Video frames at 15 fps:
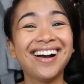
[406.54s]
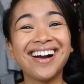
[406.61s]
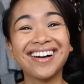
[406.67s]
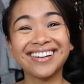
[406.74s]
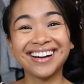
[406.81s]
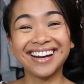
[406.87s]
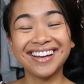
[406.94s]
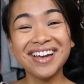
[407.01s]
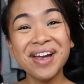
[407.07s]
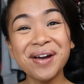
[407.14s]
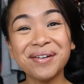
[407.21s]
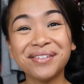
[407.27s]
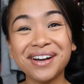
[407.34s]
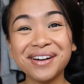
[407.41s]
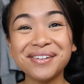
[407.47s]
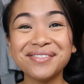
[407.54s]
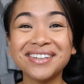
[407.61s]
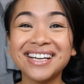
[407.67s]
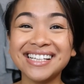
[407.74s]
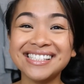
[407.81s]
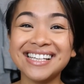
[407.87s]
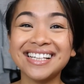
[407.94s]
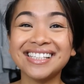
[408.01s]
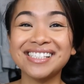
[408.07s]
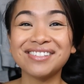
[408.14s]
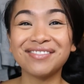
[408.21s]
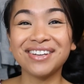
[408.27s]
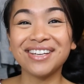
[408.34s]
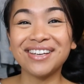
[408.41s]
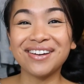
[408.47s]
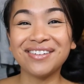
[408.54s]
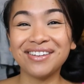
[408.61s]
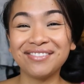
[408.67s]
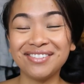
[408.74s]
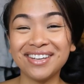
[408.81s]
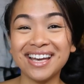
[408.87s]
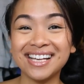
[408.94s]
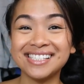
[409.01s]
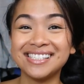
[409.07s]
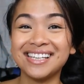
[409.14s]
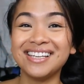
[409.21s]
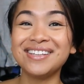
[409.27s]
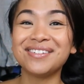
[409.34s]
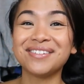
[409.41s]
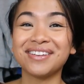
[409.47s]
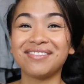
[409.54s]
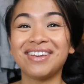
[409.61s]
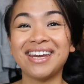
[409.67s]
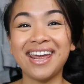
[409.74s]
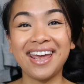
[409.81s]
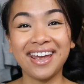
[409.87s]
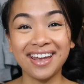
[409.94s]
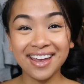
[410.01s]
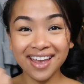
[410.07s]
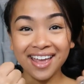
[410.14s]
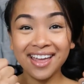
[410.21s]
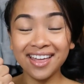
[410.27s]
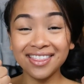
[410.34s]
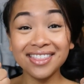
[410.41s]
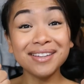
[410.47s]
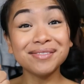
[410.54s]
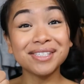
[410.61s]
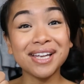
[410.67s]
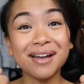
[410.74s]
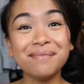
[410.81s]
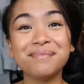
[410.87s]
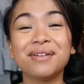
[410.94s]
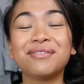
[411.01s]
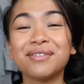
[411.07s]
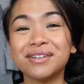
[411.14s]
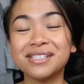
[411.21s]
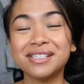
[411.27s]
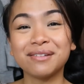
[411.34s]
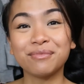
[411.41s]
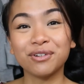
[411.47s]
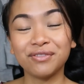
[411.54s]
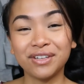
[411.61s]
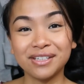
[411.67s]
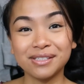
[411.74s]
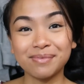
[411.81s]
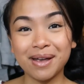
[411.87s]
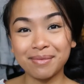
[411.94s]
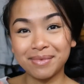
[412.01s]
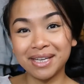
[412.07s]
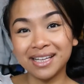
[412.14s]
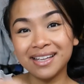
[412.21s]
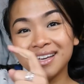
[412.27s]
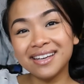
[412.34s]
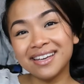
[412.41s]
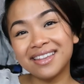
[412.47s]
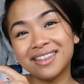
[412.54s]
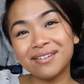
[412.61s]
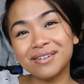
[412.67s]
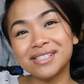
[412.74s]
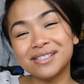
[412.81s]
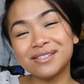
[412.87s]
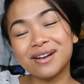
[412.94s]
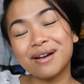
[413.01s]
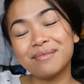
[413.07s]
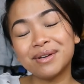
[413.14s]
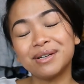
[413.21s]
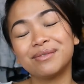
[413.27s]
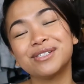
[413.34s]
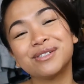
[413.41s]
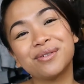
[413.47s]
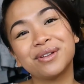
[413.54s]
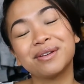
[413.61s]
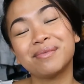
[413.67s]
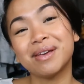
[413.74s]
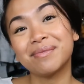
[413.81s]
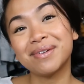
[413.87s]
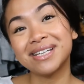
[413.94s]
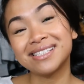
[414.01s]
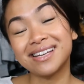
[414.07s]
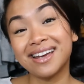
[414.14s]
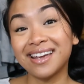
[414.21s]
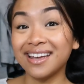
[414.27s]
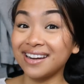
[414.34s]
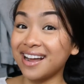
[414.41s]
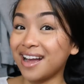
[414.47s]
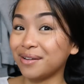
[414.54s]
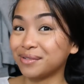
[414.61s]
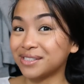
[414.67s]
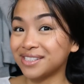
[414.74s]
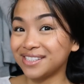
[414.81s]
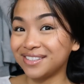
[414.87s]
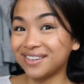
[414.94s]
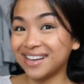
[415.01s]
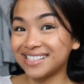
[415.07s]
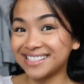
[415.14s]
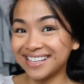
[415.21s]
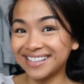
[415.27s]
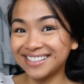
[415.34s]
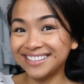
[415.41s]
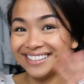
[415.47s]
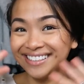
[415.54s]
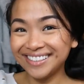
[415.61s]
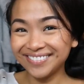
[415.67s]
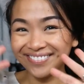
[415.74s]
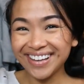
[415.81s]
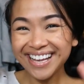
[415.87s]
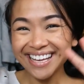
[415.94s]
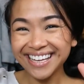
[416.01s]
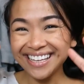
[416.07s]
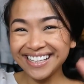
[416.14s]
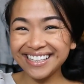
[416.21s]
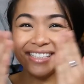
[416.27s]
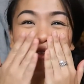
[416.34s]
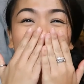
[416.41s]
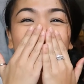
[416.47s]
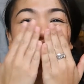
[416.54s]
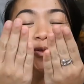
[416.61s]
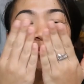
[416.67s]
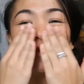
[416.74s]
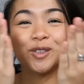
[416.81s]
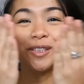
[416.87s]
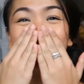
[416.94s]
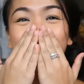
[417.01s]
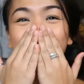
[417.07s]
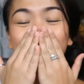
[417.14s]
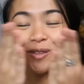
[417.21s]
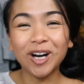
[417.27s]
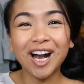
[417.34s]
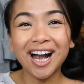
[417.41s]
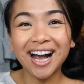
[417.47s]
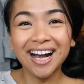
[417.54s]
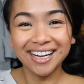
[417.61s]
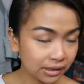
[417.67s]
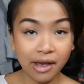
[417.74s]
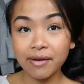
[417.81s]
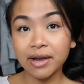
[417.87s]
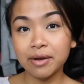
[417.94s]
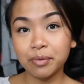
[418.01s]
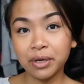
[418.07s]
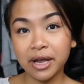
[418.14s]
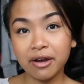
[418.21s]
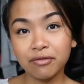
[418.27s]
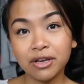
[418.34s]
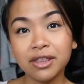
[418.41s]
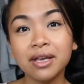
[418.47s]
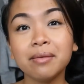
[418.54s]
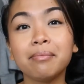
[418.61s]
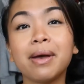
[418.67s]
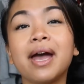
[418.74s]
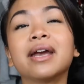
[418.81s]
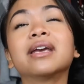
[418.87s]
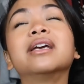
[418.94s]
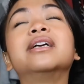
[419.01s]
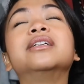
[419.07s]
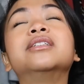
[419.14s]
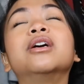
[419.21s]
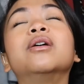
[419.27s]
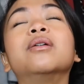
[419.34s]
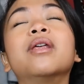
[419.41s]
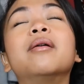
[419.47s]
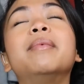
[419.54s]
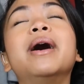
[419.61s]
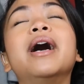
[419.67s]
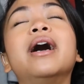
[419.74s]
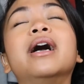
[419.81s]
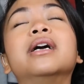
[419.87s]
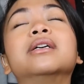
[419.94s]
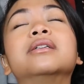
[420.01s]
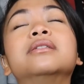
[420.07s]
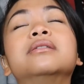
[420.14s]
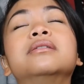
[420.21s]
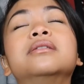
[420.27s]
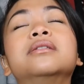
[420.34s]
Alright, well I hope you guys liked this video. If you guys did, go and give it a thumbs up. If you want to see more videos by me, click the red subscribe button. It would totally make my day, and I will see you guys later. Bye! Now I put everything back into the bag.